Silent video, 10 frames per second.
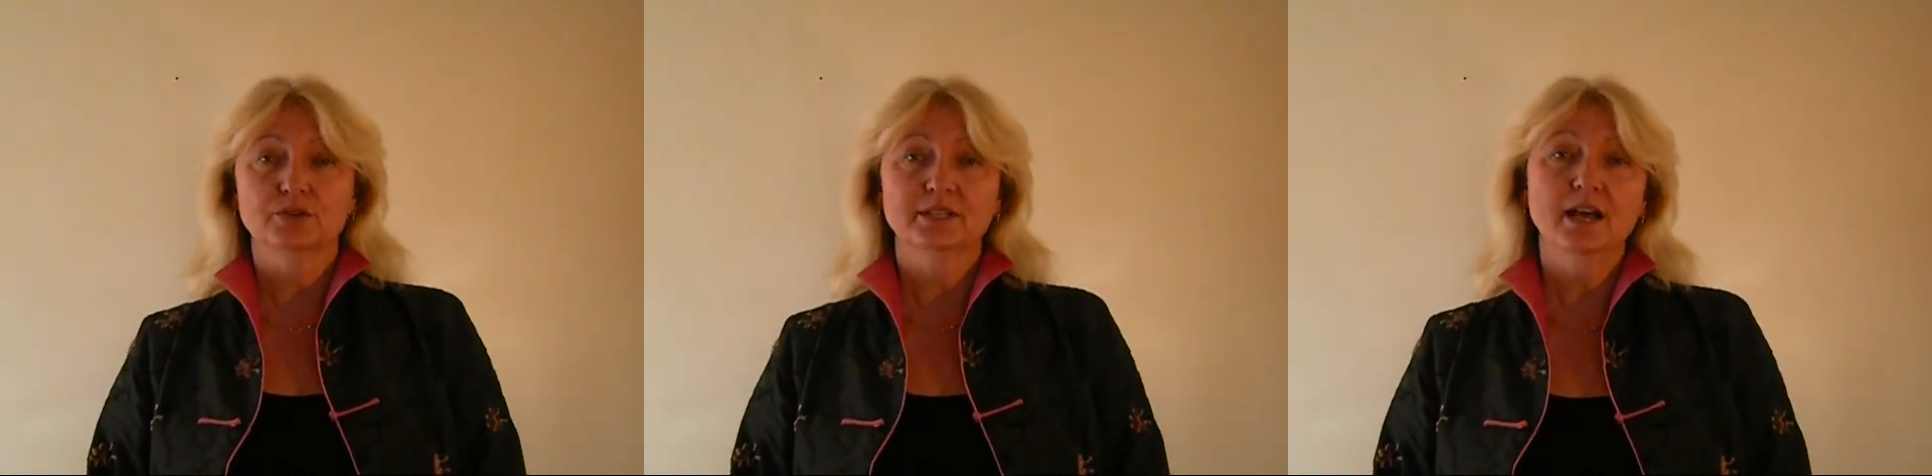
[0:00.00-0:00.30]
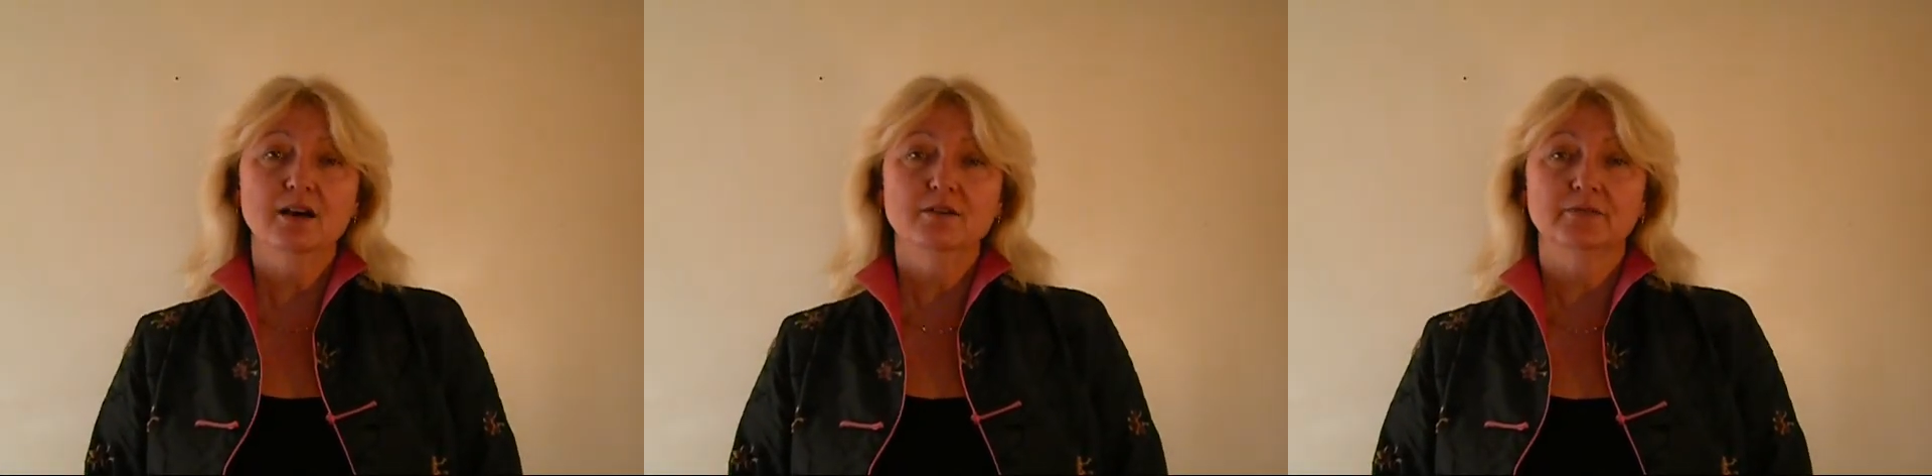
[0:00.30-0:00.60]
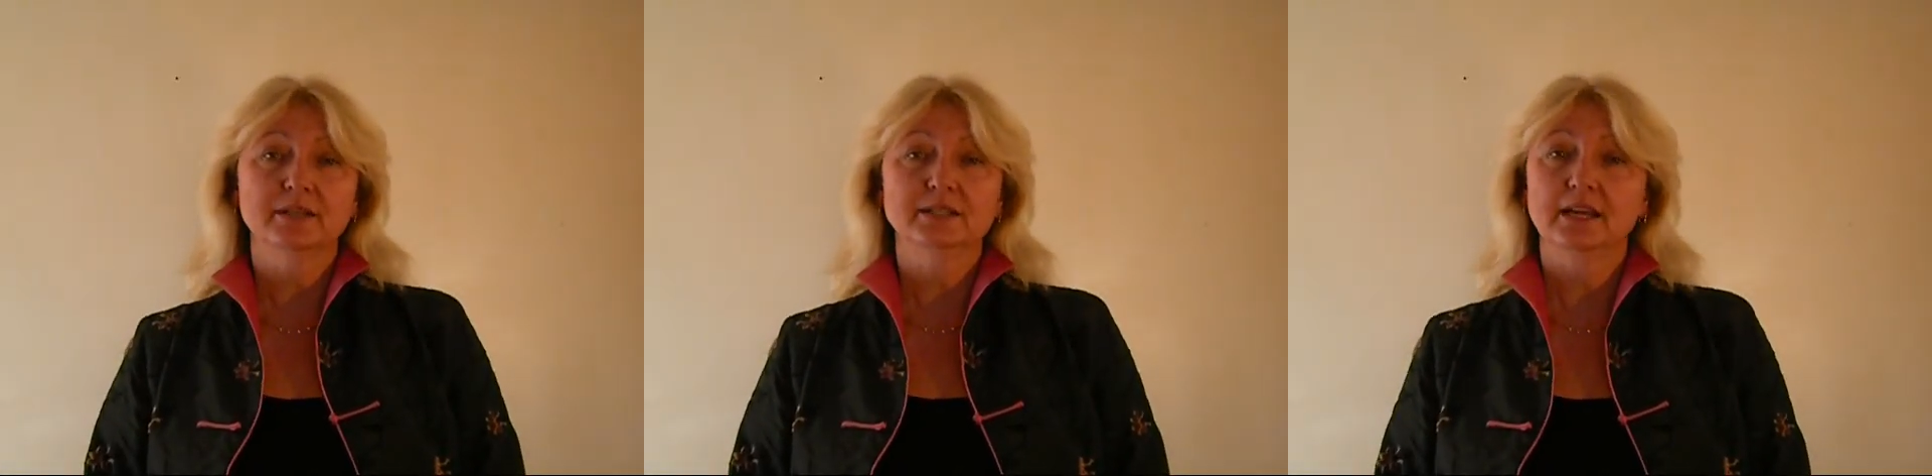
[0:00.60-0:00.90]
yourself
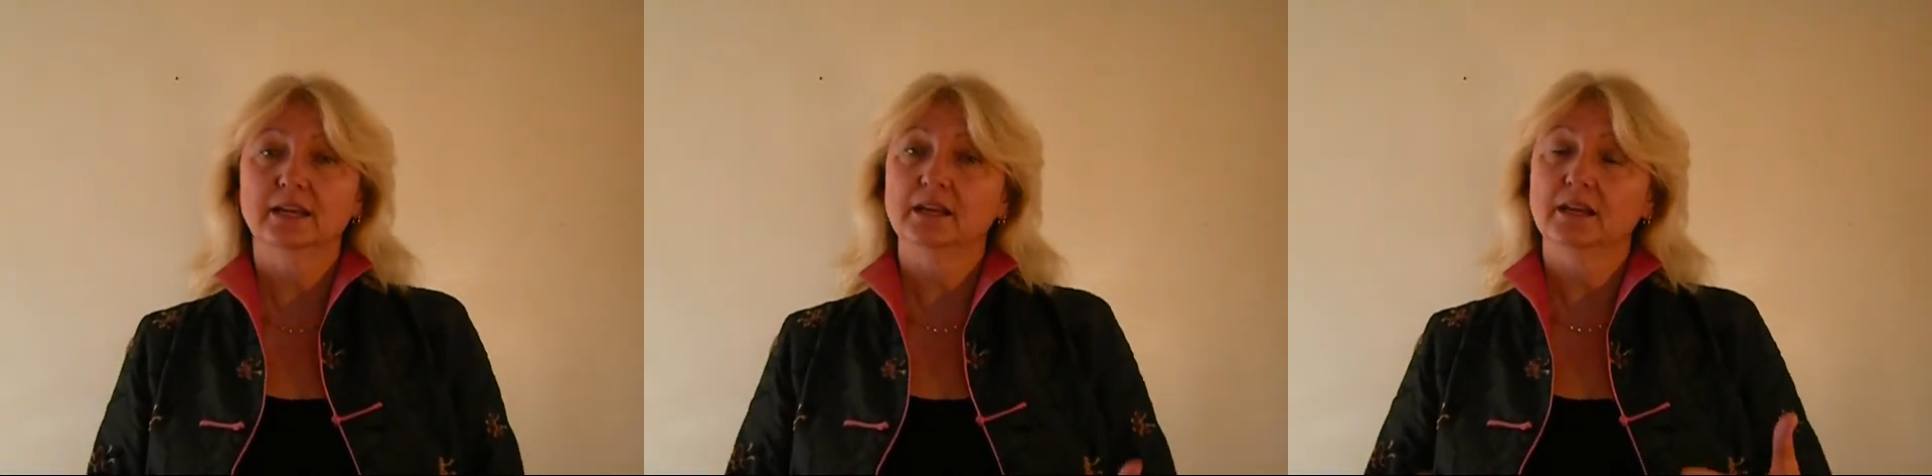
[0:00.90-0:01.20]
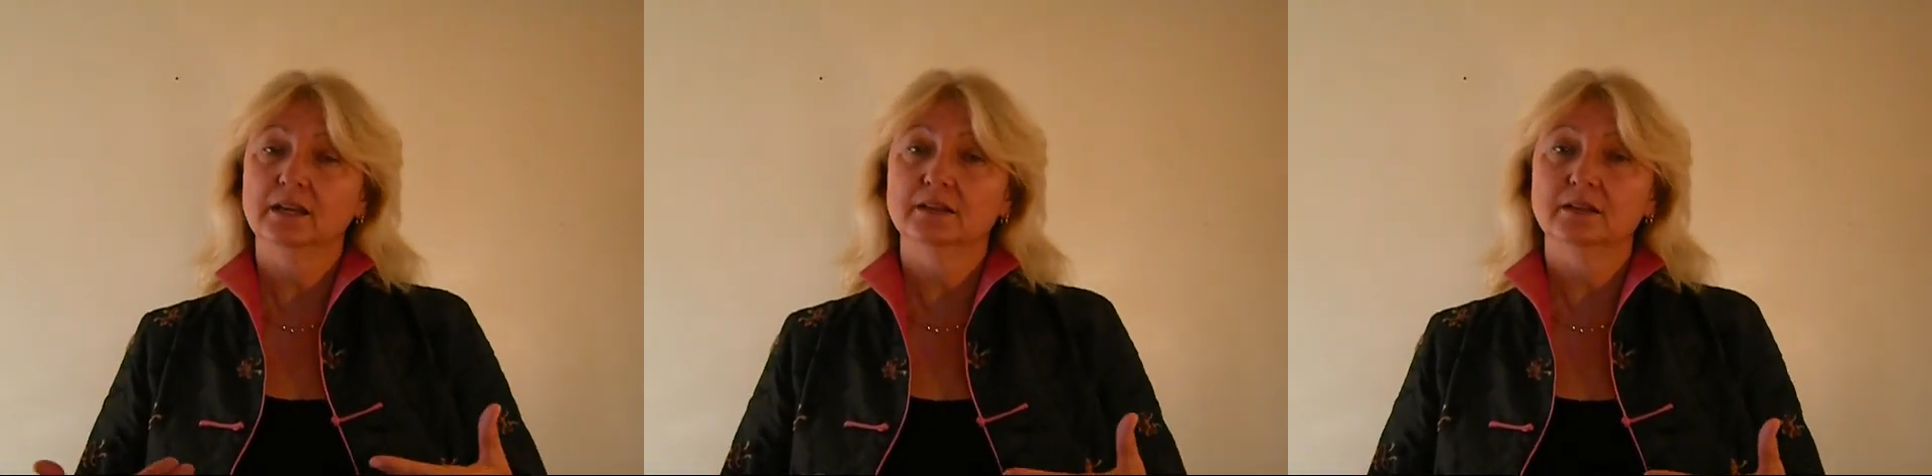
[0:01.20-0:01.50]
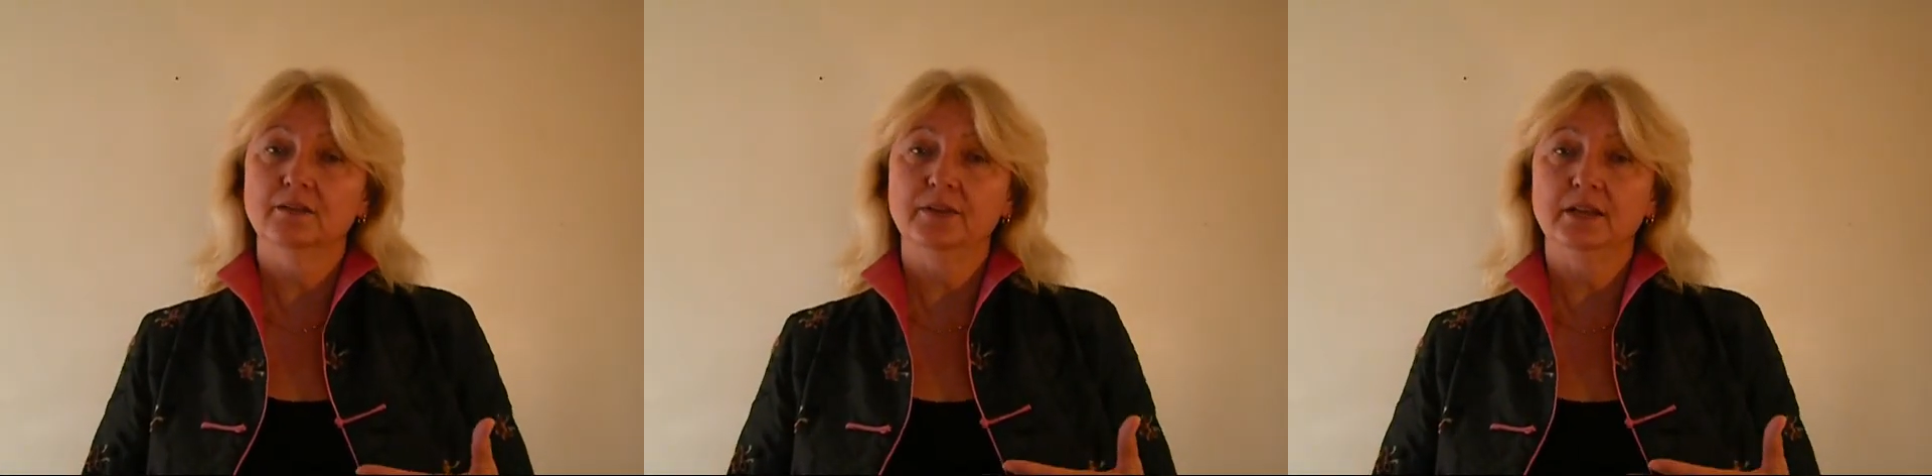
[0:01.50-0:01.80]
and taking
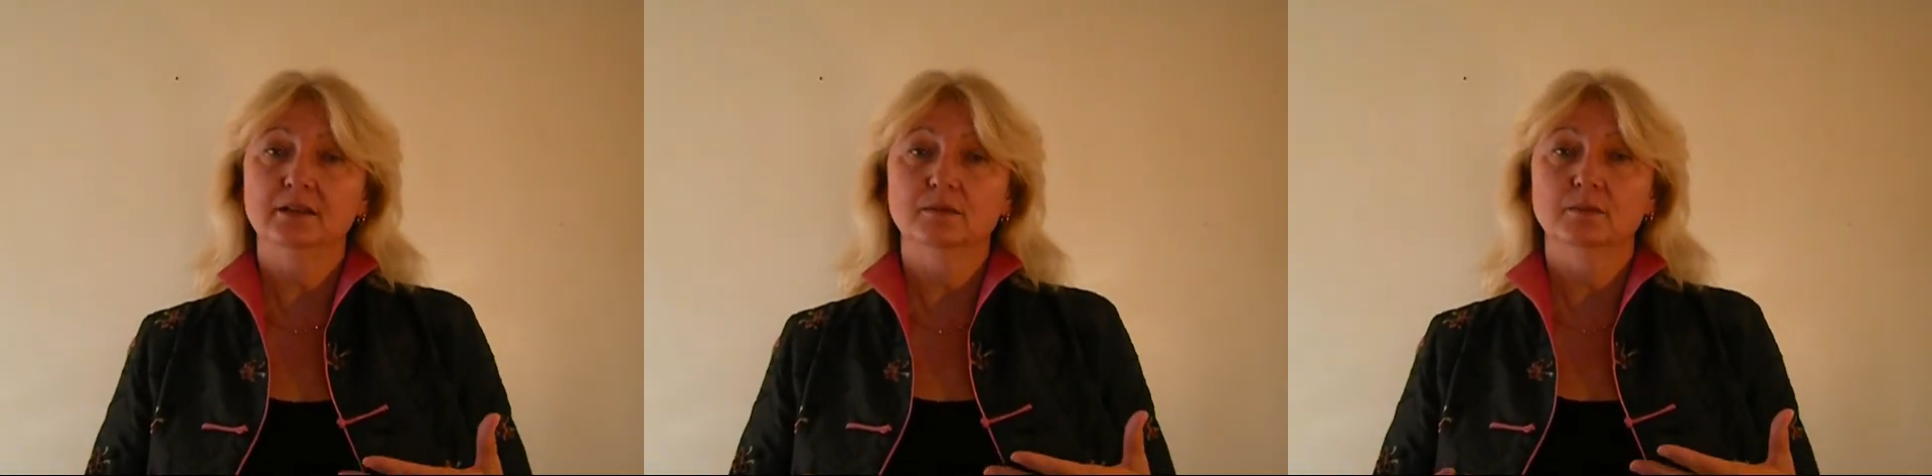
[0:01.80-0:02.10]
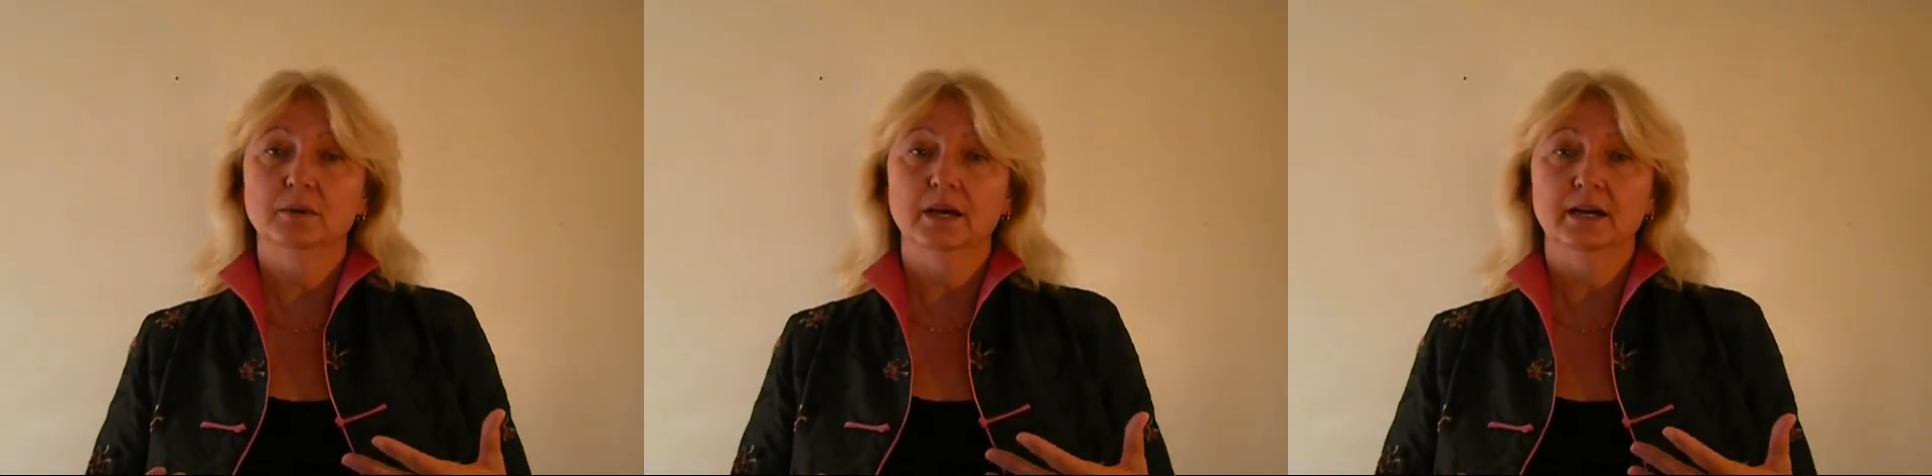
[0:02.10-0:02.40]
in